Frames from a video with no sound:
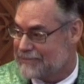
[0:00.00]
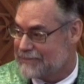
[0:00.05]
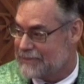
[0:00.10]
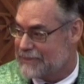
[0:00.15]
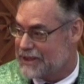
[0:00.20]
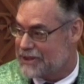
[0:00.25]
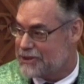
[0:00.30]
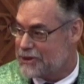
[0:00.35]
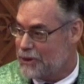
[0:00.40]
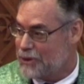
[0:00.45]

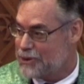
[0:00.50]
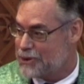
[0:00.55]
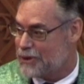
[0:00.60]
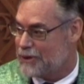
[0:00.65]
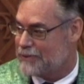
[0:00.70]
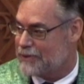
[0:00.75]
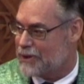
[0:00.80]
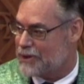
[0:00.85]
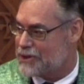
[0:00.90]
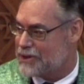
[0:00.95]
The social
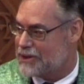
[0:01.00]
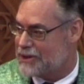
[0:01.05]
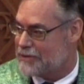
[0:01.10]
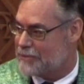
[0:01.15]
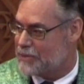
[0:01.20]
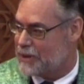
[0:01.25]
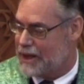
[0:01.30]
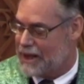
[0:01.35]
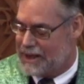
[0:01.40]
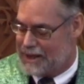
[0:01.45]
version of
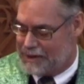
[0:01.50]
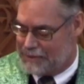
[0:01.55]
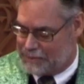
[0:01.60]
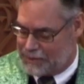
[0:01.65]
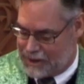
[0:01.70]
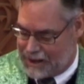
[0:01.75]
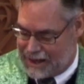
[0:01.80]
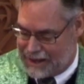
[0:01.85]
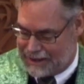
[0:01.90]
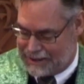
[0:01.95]
breaking
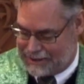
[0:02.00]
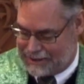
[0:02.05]
bread,